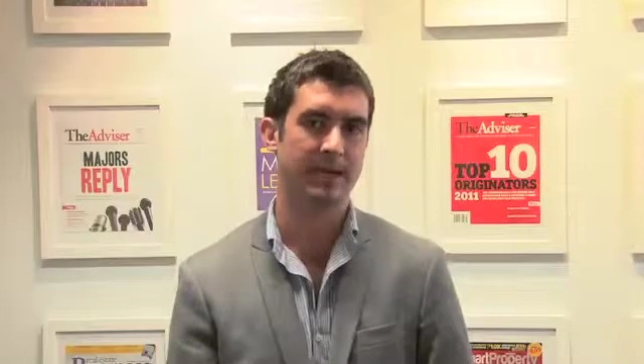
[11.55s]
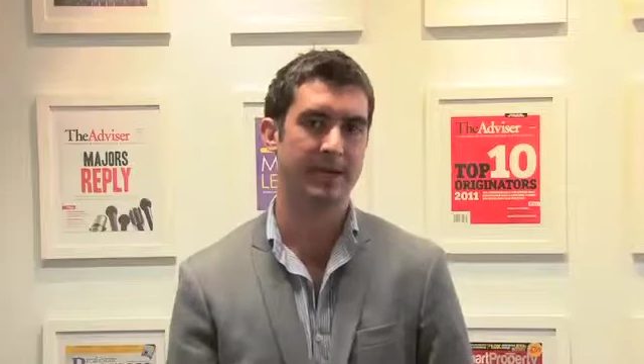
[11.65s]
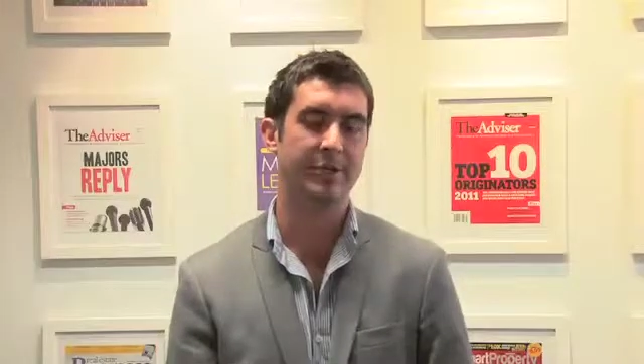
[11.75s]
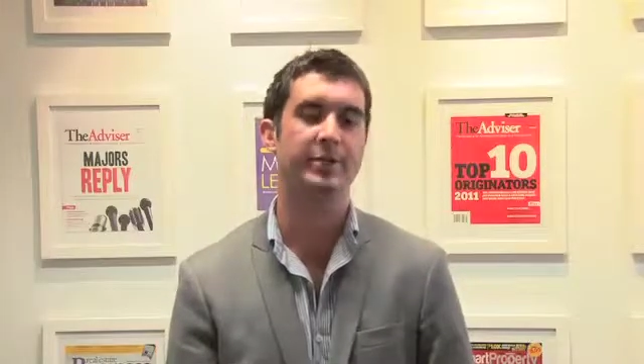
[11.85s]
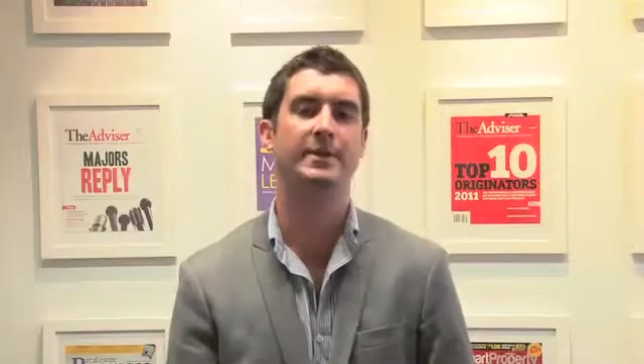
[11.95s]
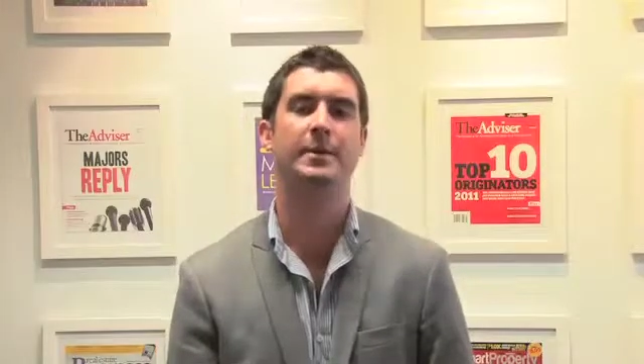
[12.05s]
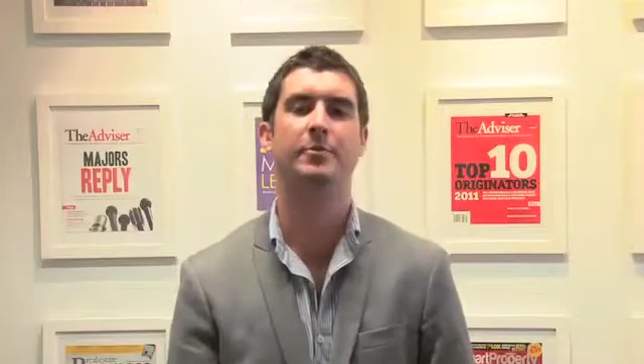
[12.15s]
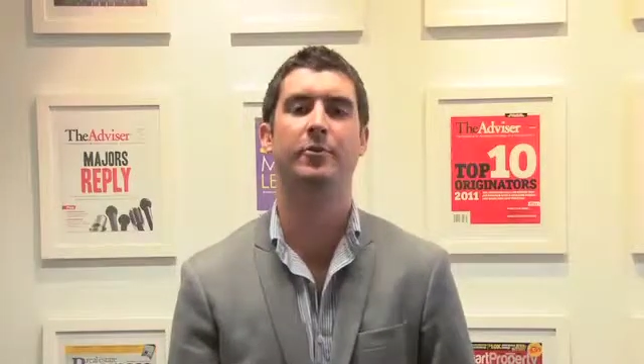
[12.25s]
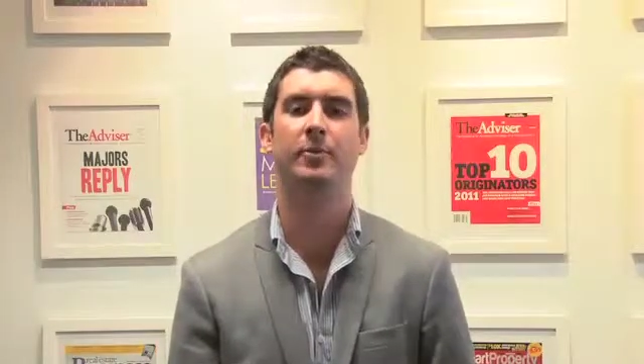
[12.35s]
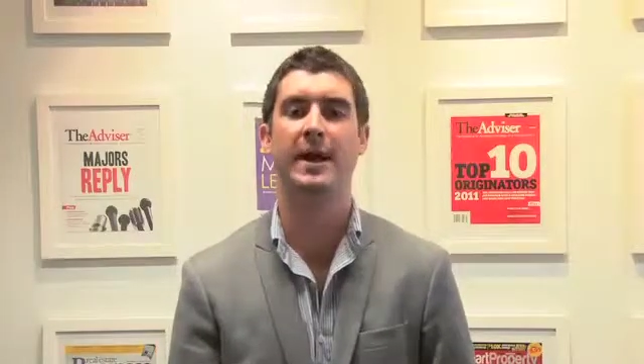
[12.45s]
and units
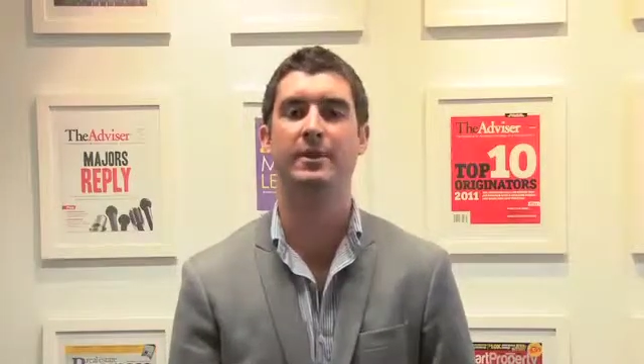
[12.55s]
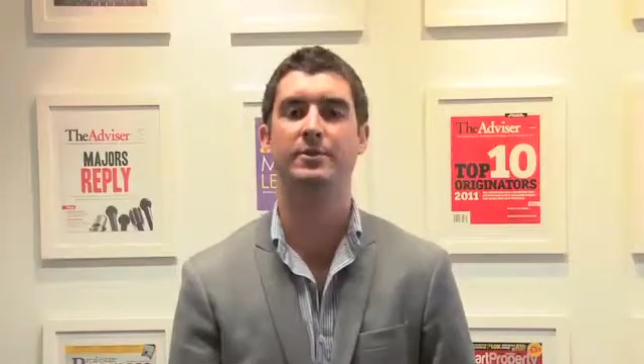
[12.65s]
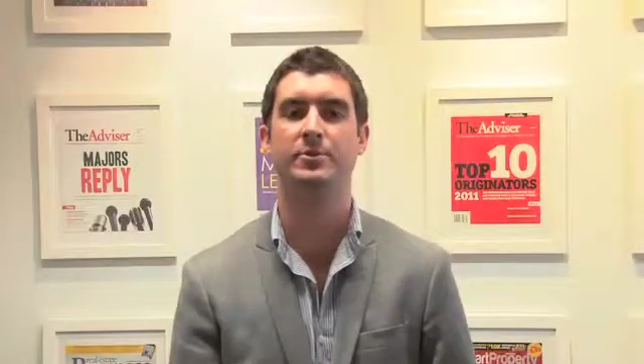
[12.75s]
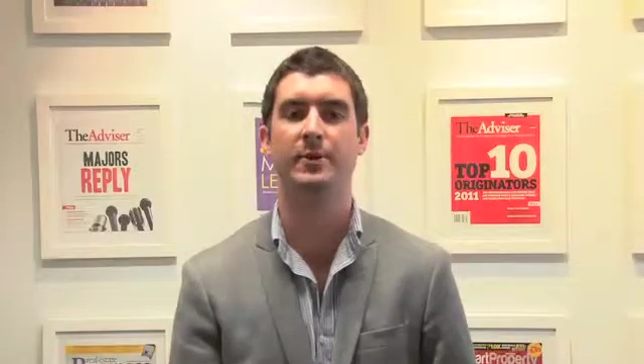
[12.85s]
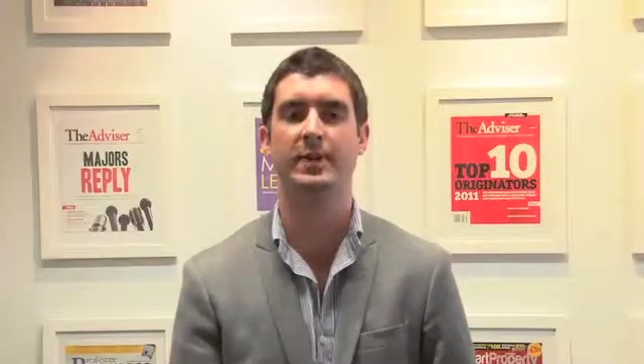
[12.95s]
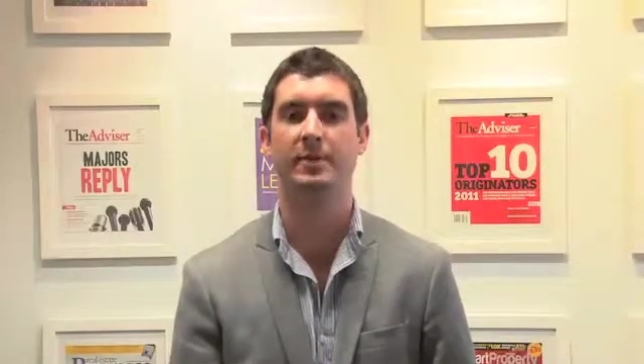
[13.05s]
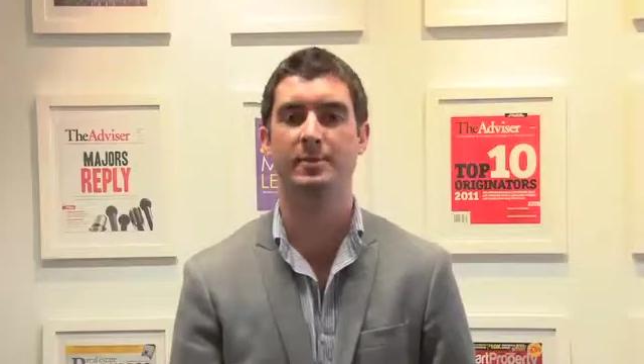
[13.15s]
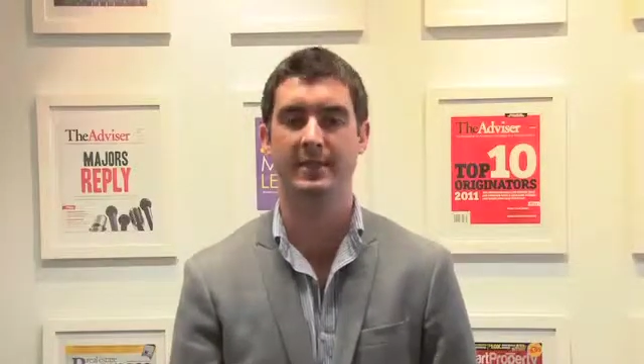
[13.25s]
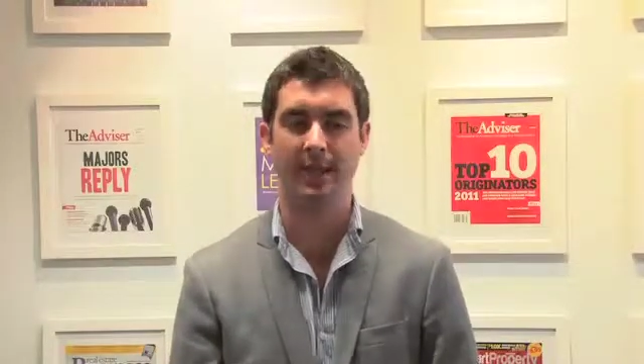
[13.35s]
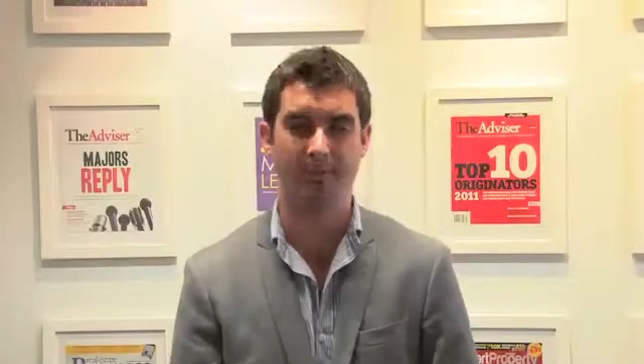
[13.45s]
outperform houses when it
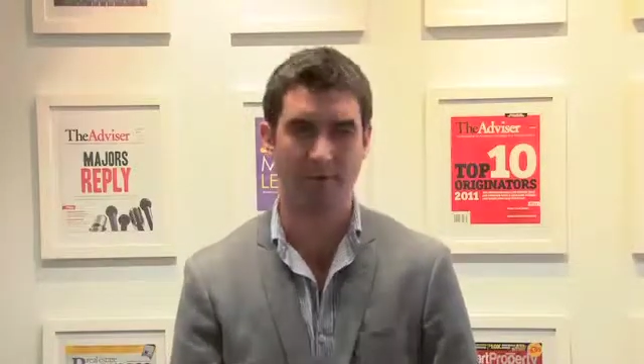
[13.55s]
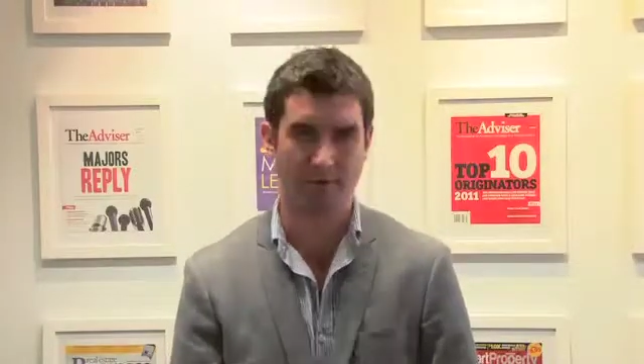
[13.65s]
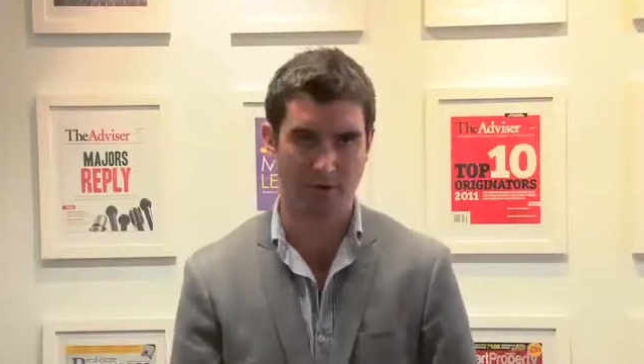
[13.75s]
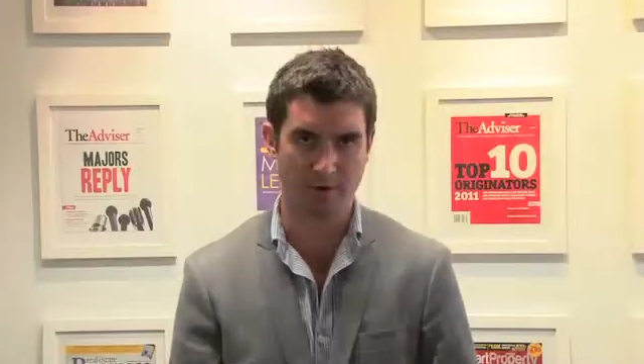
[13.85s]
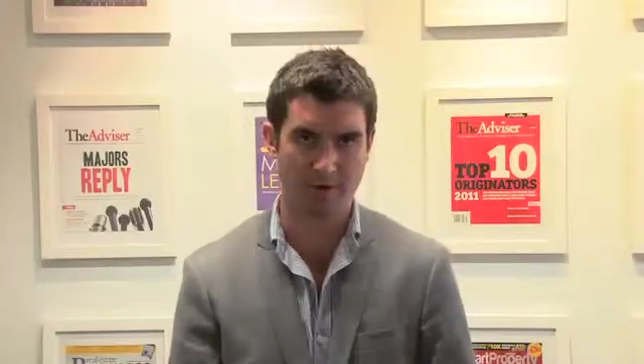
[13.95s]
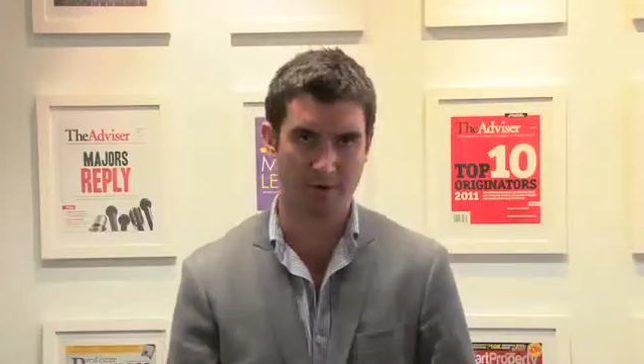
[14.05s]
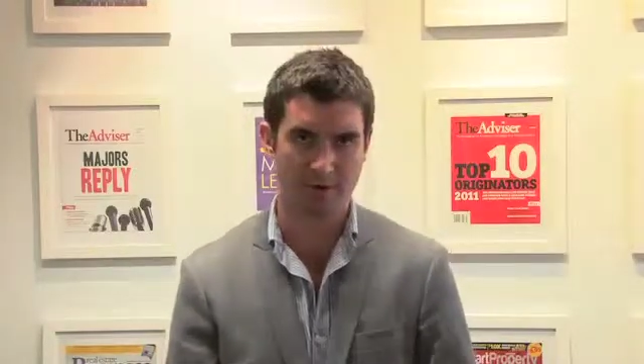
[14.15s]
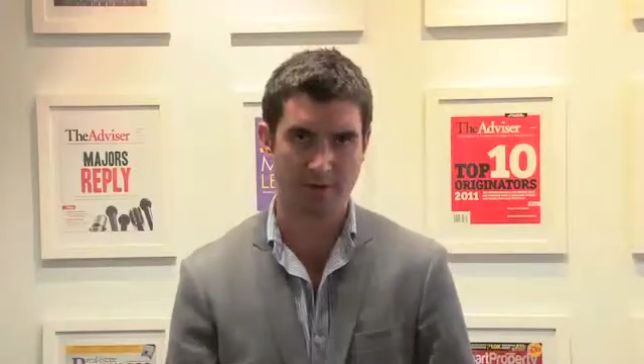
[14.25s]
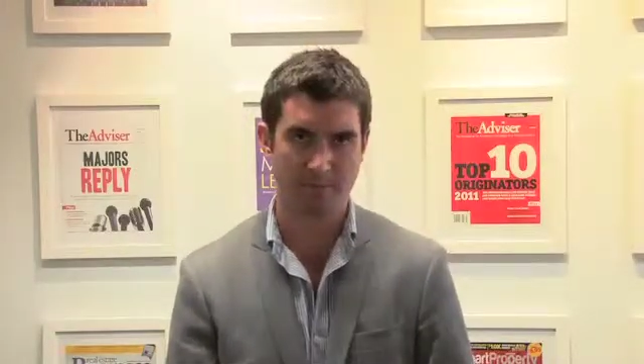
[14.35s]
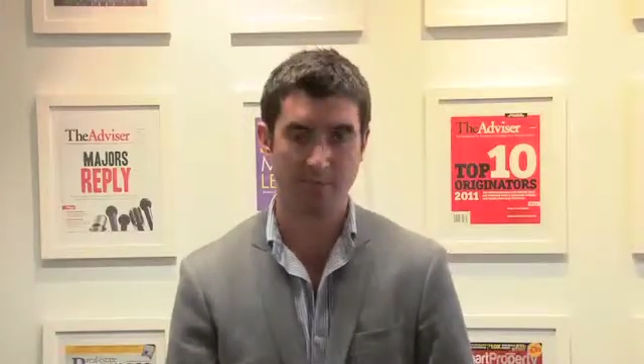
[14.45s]
comes to capital growth.
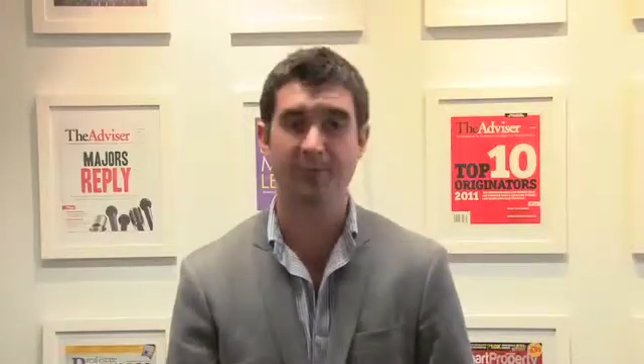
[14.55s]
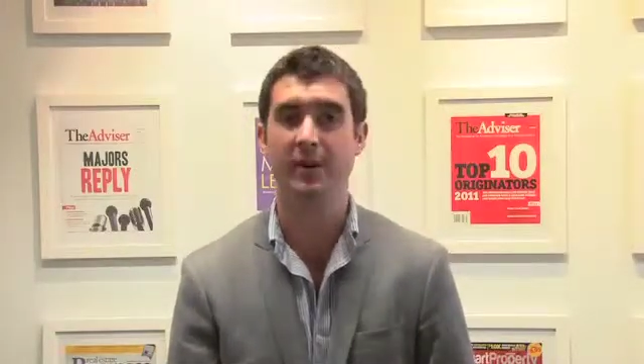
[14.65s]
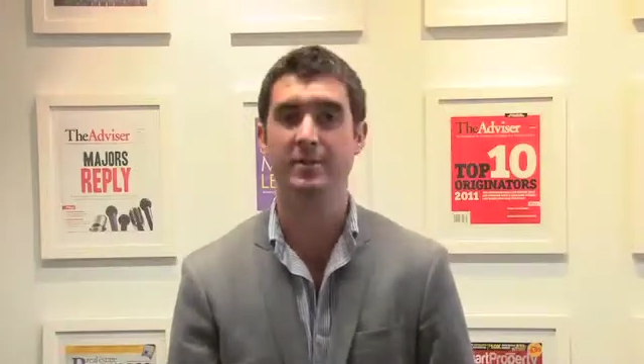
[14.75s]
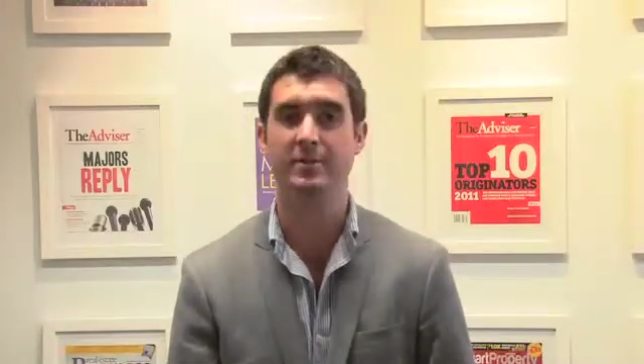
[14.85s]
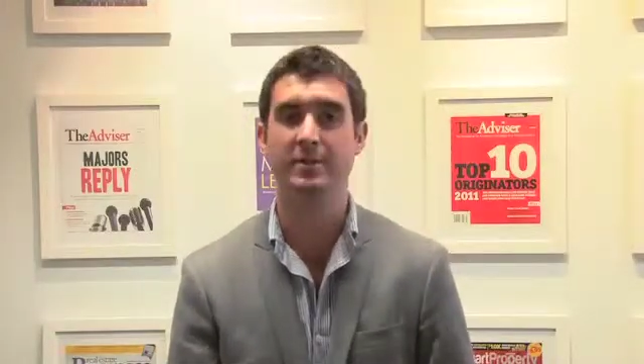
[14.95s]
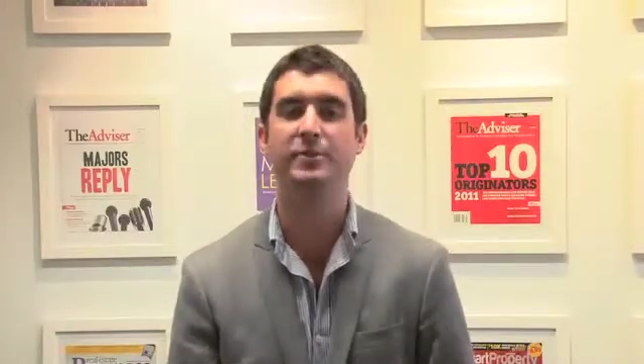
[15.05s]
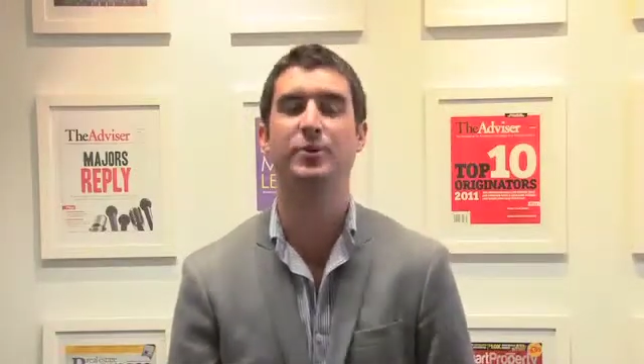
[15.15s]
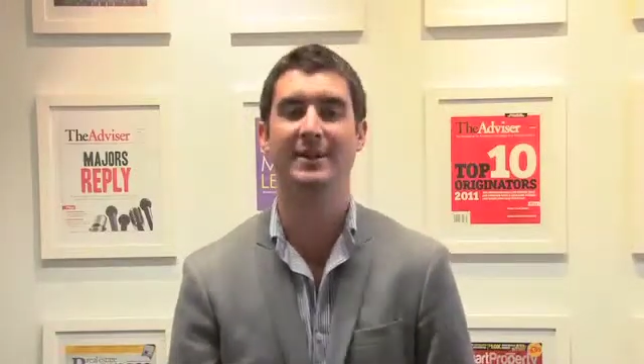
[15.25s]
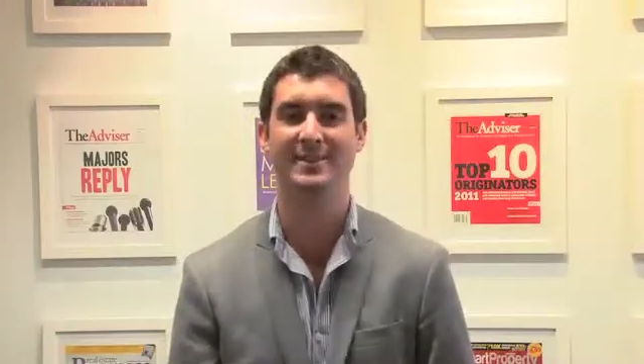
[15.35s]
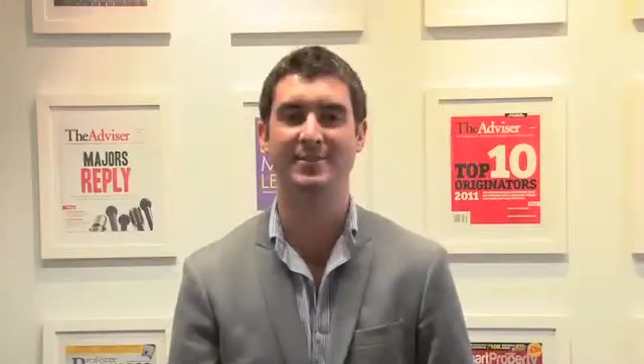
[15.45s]
But first,
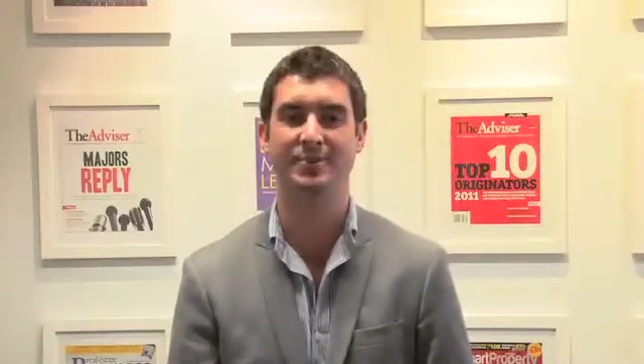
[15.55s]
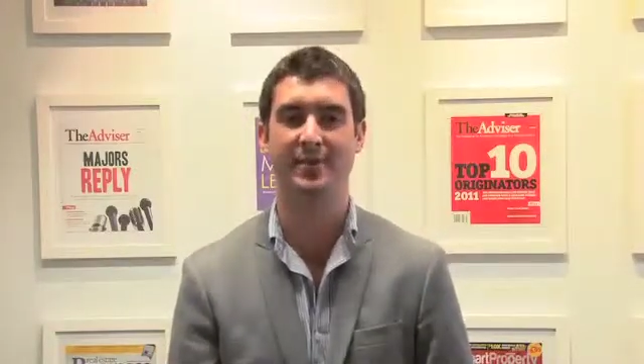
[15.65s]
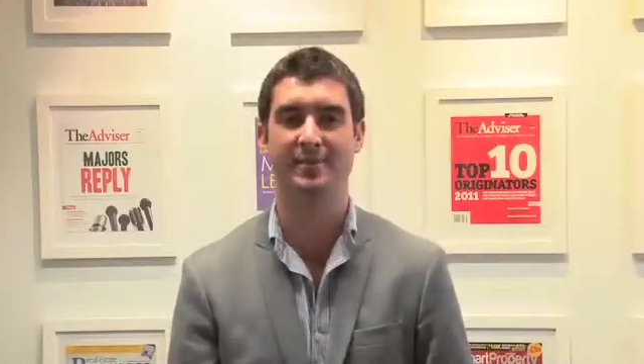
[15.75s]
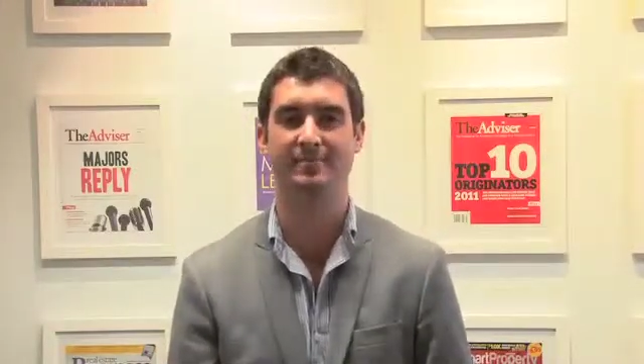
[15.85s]
to our lead story.